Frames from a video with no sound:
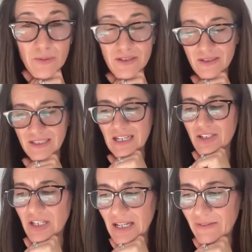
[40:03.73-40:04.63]
under
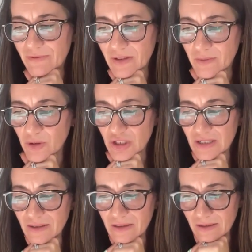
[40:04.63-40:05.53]
Section 11, which
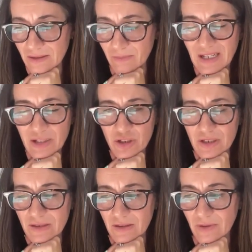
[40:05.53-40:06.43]
I
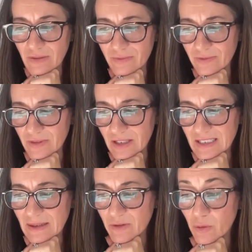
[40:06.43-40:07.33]
mentioned of the
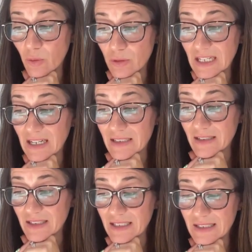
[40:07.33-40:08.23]
Contempt of Court Act
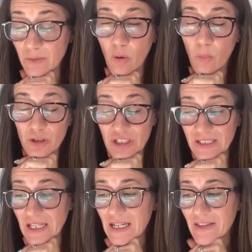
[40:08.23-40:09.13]
1981, which is
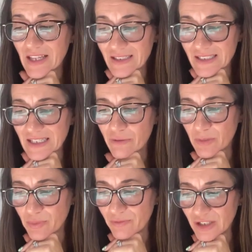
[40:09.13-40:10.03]
the ancillary
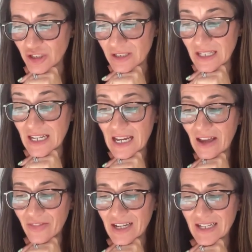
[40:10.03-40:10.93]
provision.
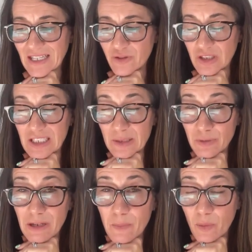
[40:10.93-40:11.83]
And that gives you the
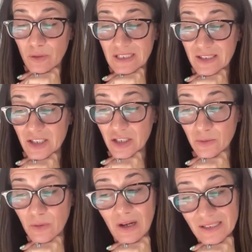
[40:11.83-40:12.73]
springboard
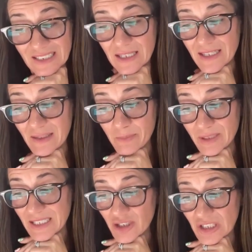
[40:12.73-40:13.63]
into seeking
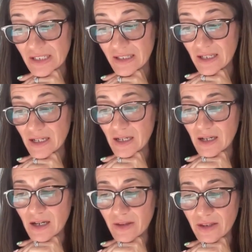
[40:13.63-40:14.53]
potentially
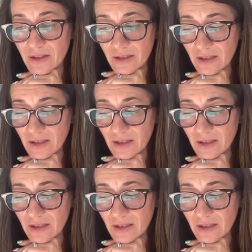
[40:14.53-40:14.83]
other